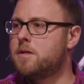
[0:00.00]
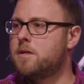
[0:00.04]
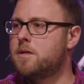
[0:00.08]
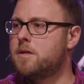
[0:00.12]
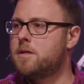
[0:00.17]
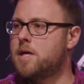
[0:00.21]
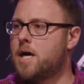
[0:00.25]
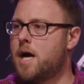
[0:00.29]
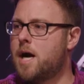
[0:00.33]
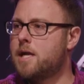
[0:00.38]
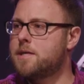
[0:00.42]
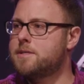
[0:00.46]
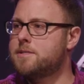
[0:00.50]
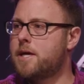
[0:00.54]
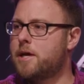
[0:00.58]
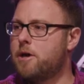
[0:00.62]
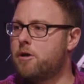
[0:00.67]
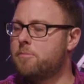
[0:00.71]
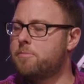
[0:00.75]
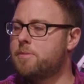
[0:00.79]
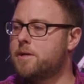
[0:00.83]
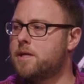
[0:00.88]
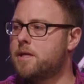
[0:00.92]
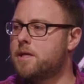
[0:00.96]
God is
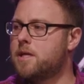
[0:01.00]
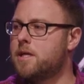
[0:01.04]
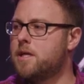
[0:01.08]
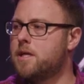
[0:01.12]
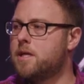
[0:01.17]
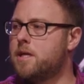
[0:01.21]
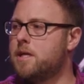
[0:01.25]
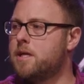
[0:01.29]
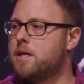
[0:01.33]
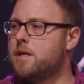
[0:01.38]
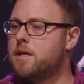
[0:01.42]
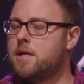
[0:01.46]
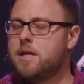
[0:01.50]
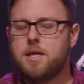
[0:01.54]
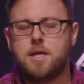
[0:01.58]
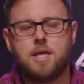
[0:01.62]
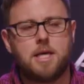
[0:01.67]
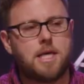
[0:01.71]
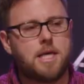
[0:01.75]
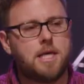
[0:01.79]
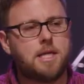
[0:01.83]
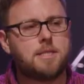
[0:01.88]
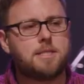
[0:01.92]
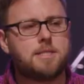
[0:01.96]
helping
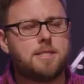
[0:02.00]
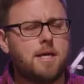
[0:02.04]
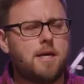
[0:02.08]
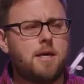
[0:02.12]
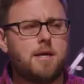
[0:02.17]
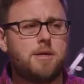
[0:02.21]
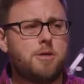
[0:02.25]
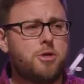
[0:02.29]
uh,